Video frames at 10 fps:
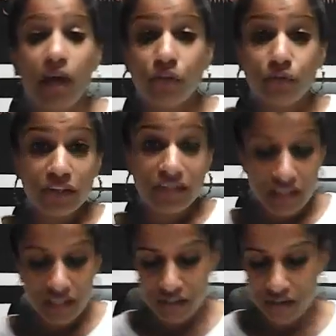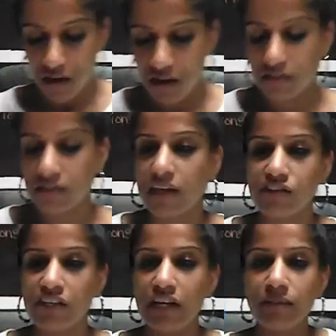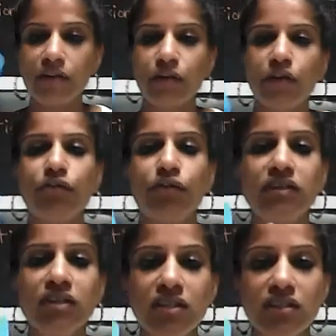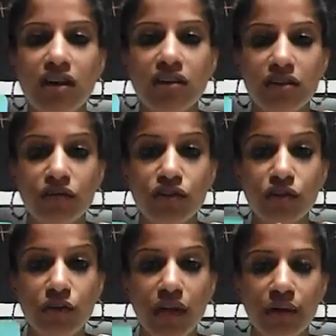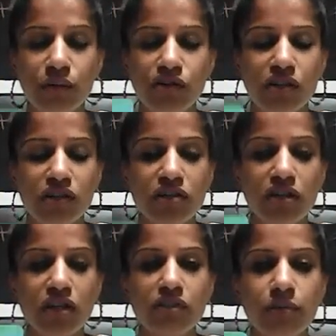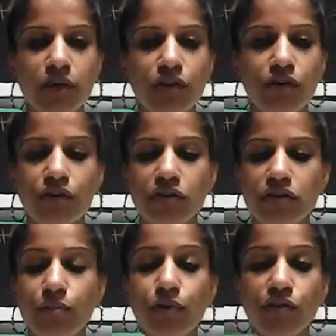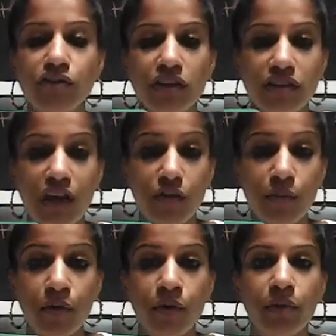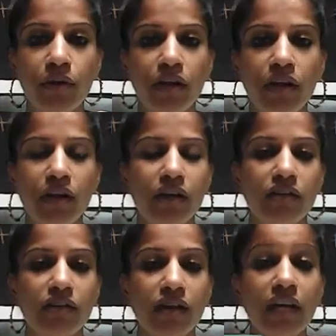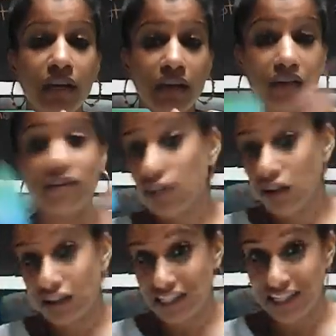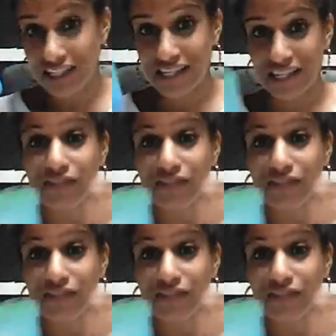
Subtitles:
The reason these cards, actually, let me tell you, the reason these cards have two languages is because the project at the moment is started in Italy.